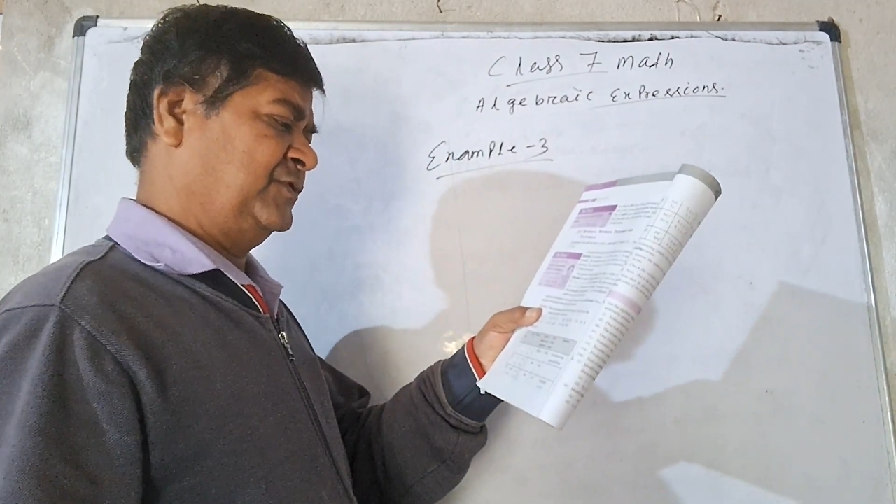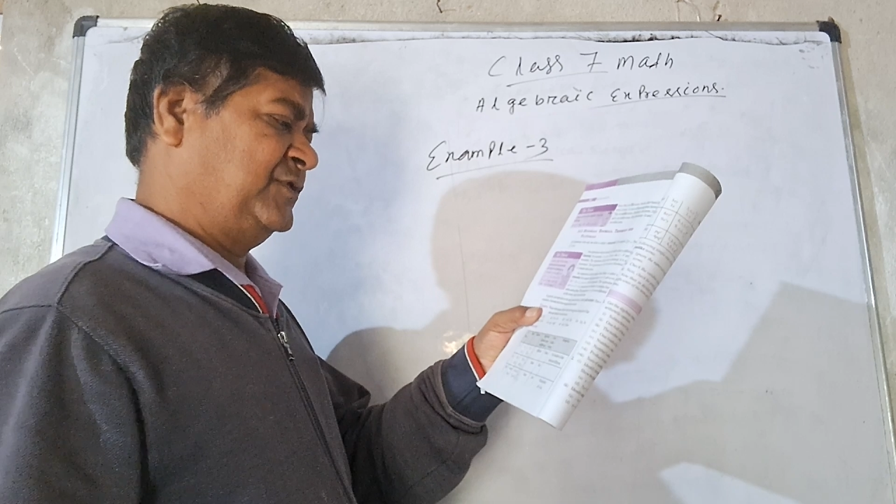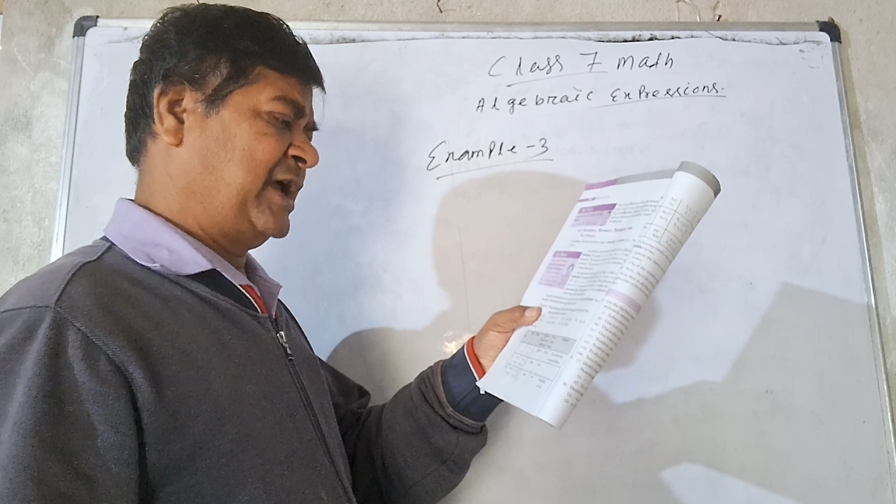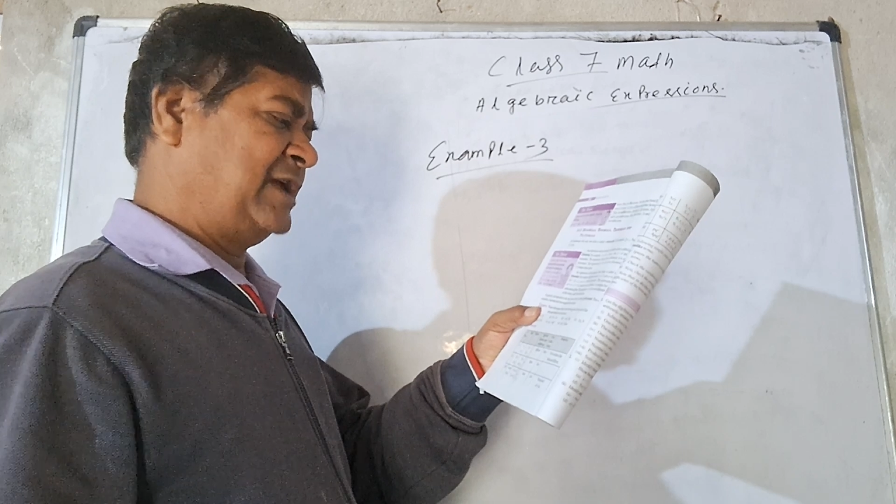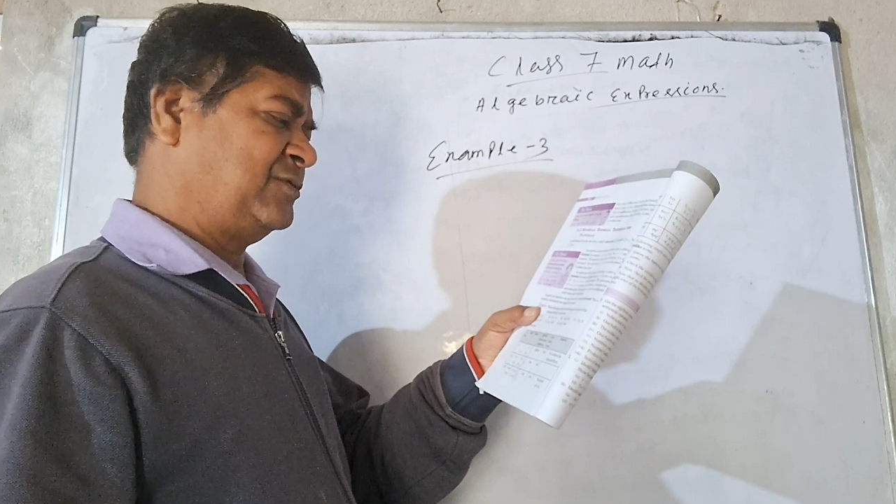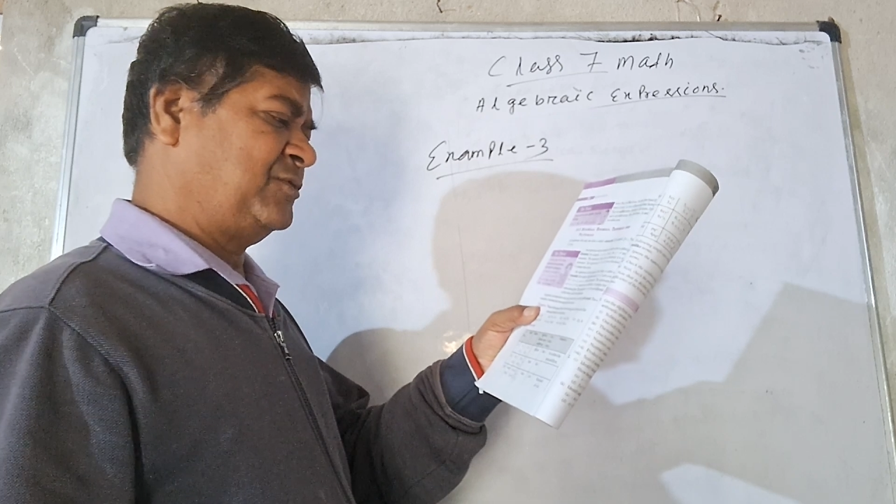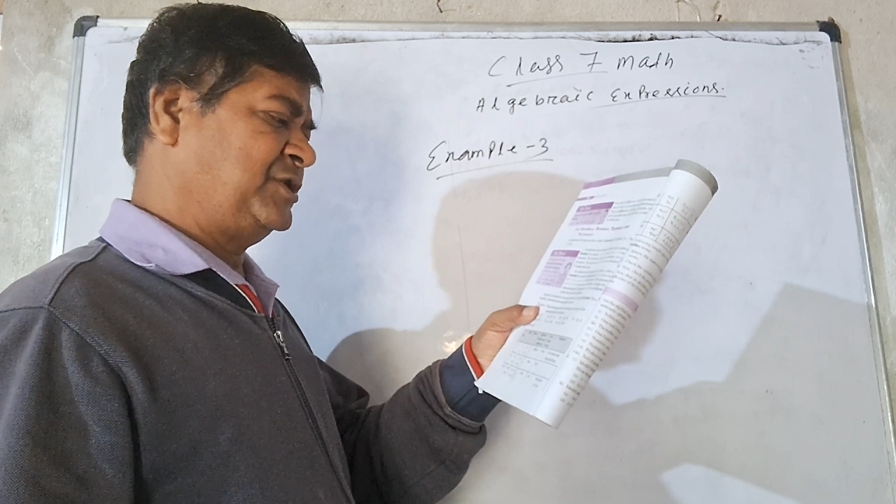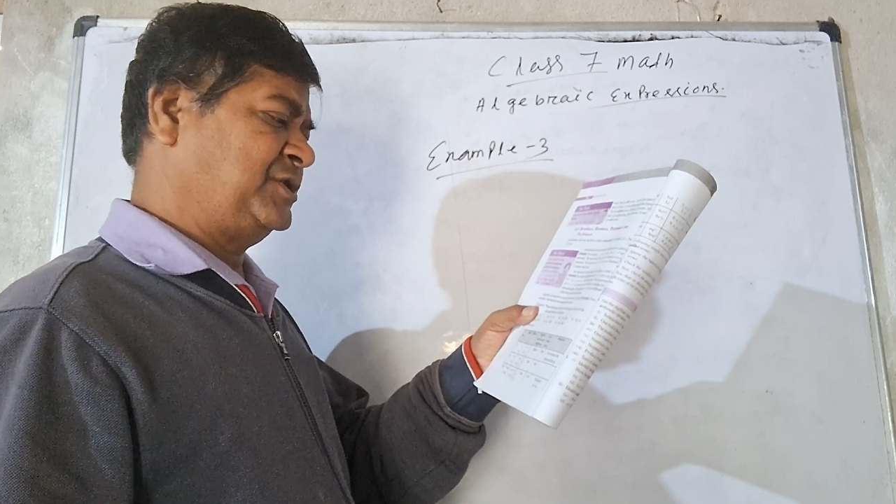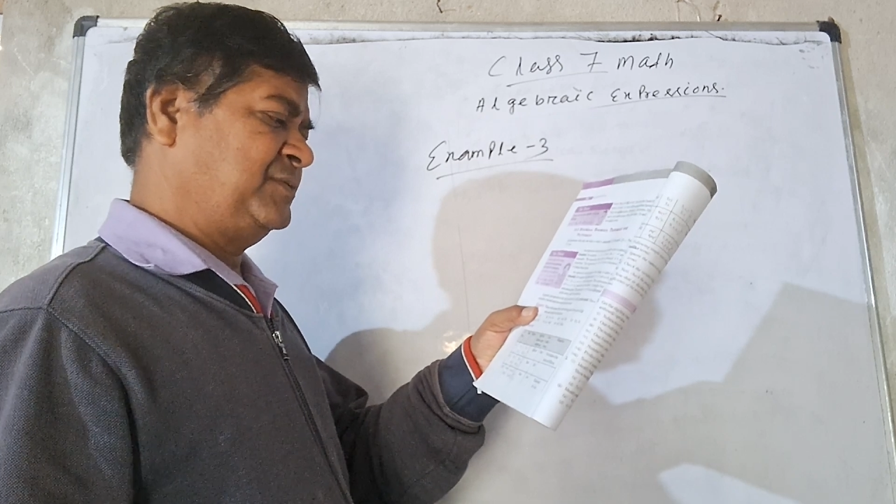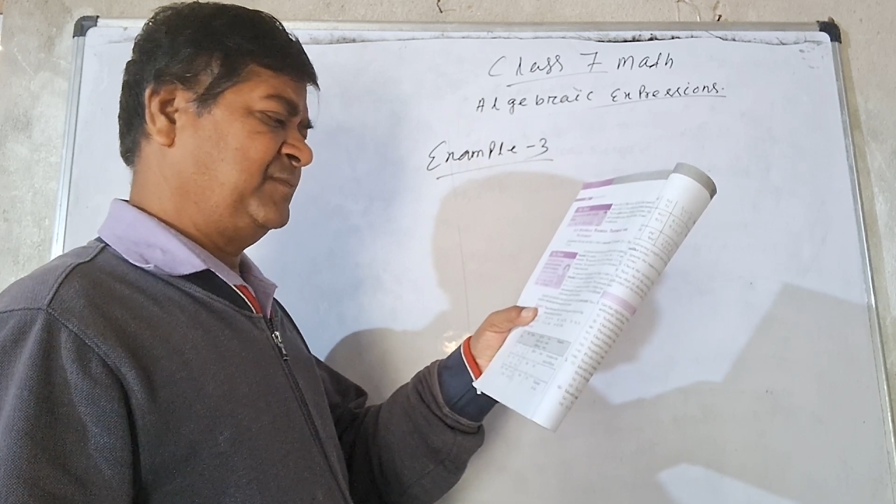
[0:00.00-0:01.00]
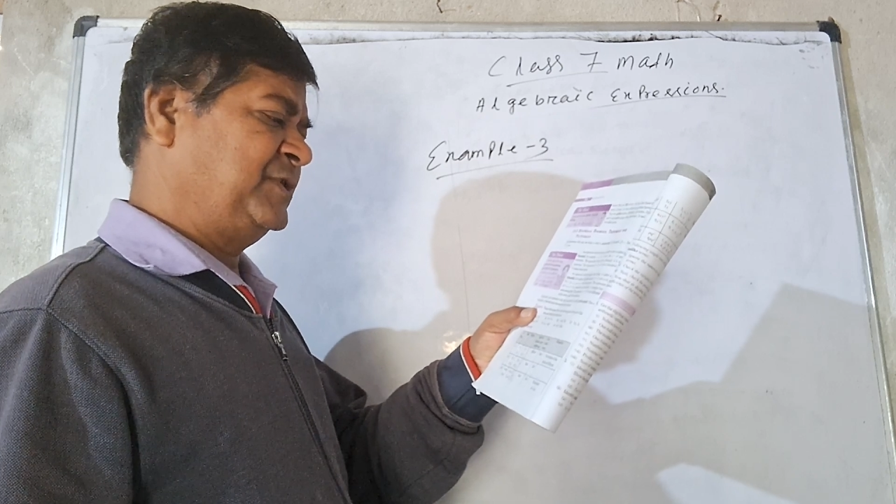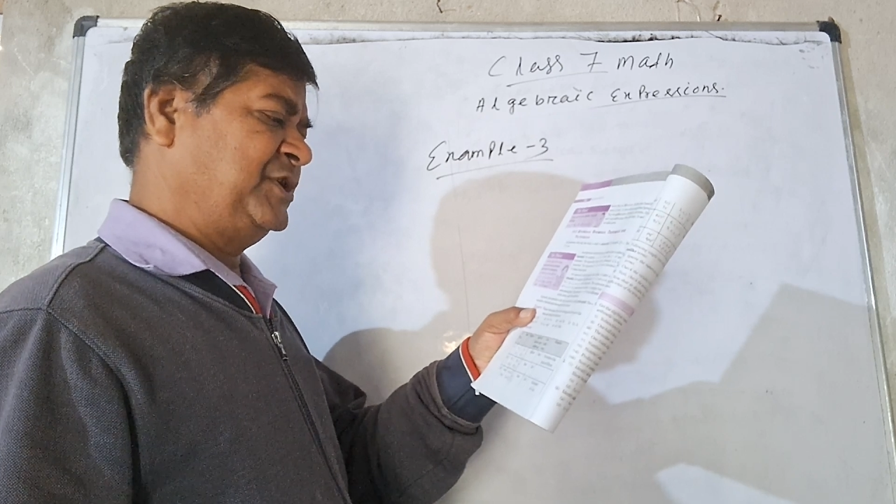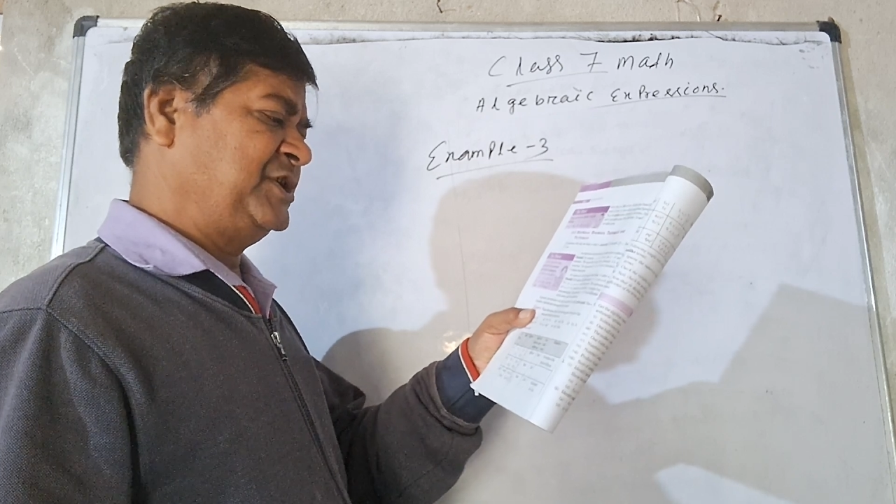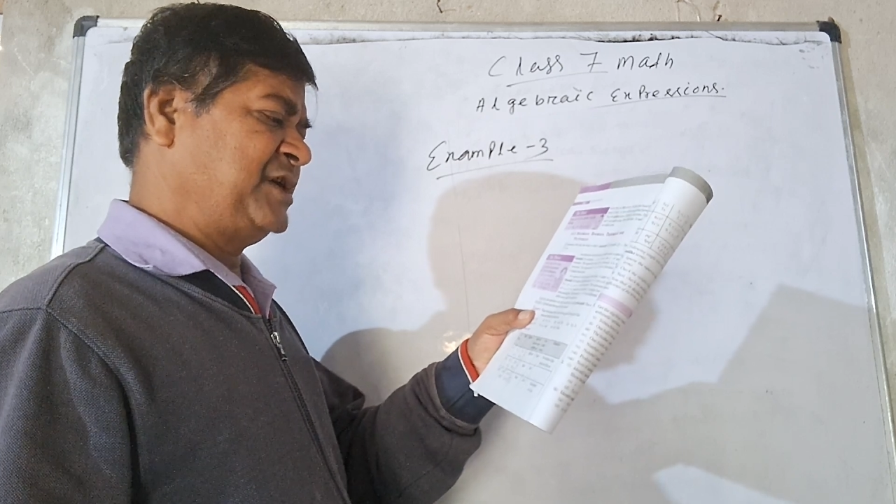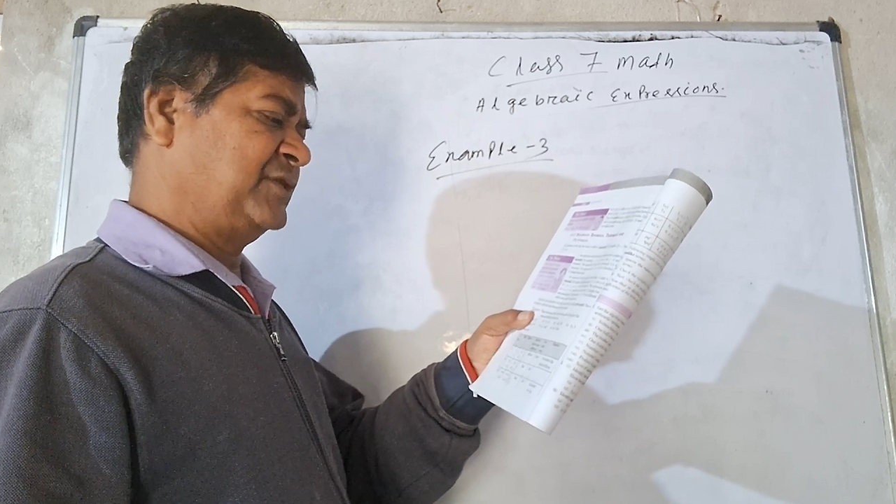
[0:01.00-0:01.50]
State with
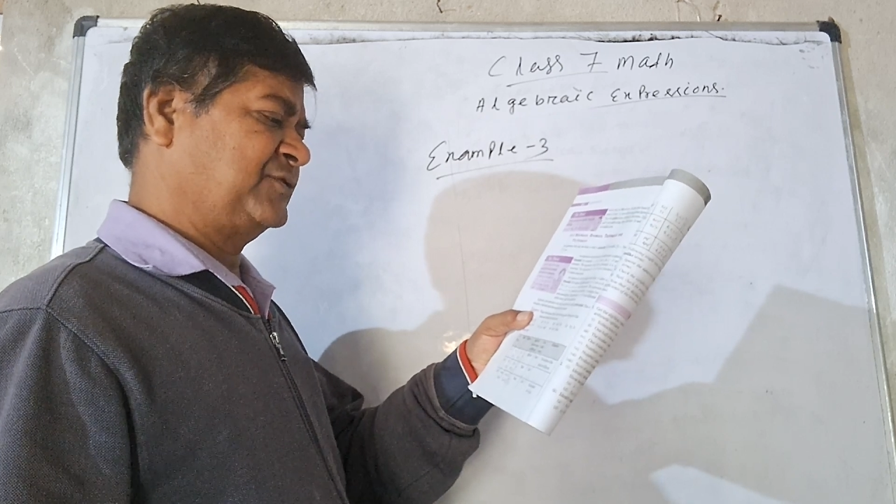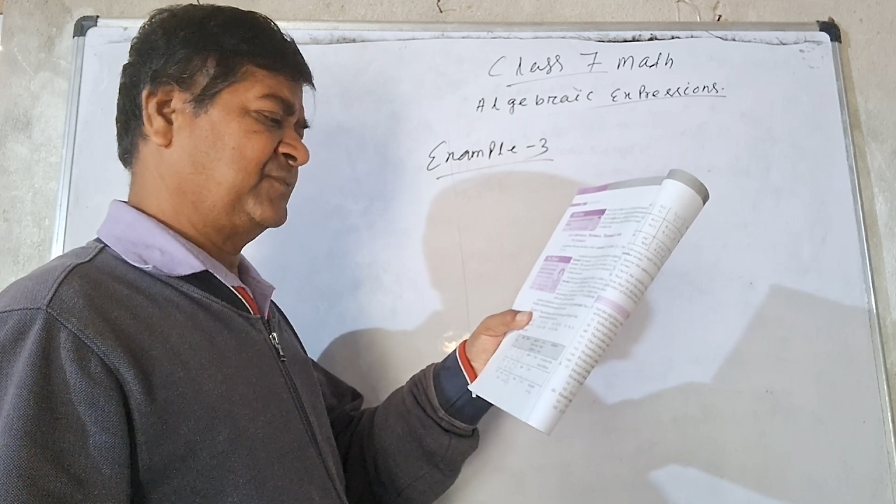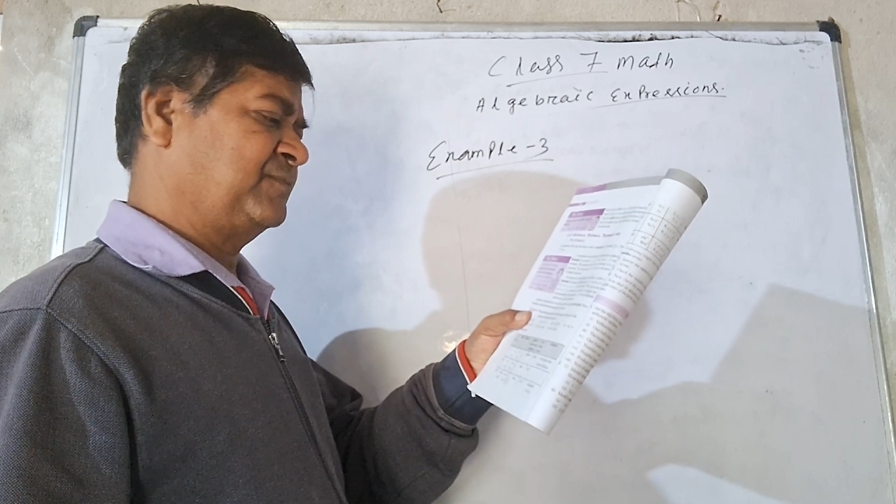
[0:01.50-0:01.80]
regions